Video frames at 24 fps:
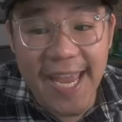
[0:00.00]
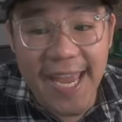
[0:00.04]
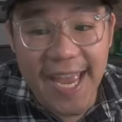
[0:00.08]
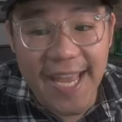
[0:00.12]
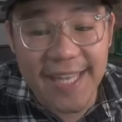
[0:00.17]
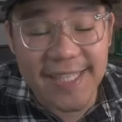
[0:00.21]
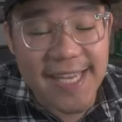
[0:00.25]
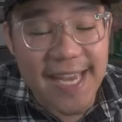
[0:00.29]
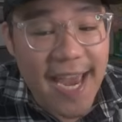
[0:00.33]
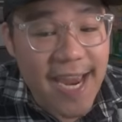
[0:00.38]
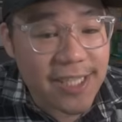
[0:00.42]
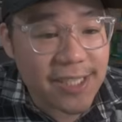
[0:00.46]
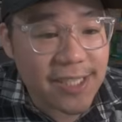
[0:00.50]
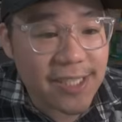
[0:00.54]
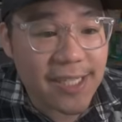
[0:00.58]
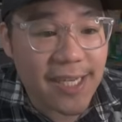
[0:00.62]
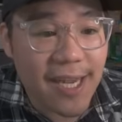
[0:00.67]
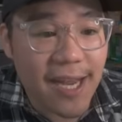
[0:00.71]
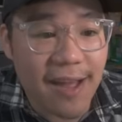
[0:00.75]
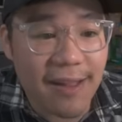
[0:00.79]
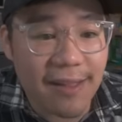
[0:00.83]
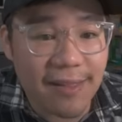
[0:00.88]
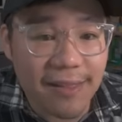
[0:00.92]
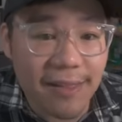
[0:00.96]
it's actually
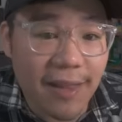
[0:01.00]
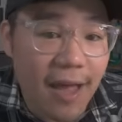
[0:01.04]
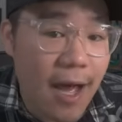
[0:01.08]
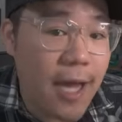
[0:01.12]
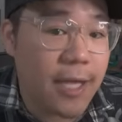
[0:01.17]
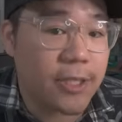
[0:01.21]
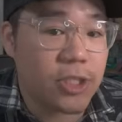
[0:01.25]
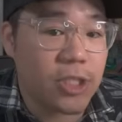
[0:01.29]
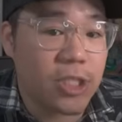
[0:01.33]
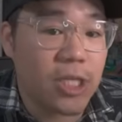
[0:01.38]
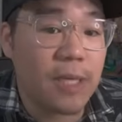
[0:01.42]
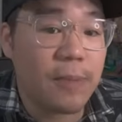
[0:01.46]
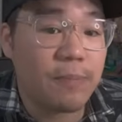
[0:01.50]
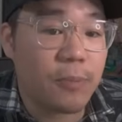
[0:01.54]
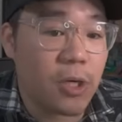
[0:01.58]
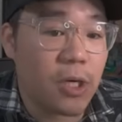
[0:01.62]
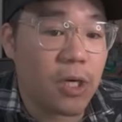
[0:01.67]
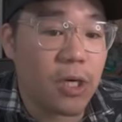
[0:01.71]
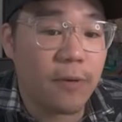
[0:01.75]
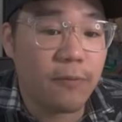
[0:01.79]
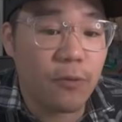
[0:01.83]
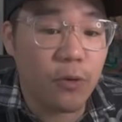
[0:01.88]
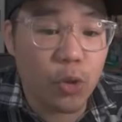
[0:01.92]
a lot cheaper if